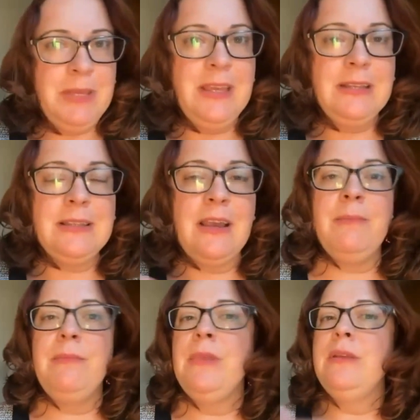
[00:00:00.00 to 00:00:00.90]
speed things
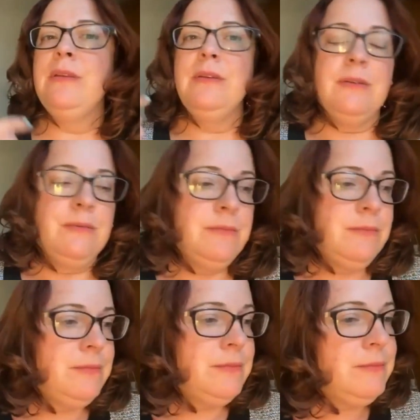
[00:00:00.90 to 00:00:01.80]
up,
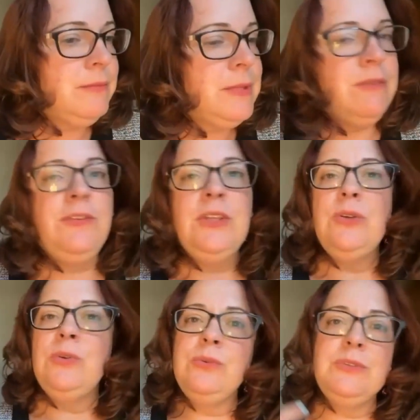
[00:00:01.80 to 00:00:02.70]

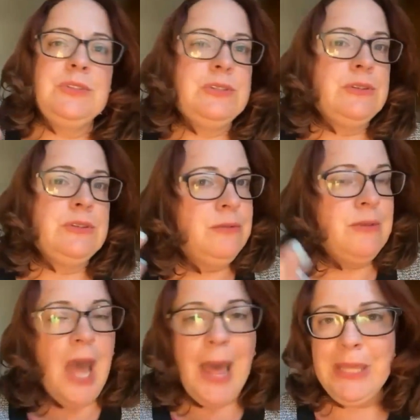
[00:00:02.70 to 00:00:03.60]
confuse,
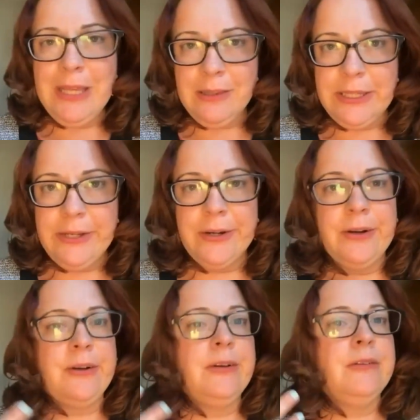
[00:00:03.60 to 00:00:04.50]
not be
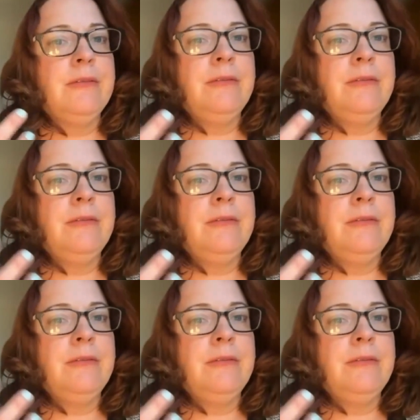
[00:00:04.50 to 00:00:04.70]
clear,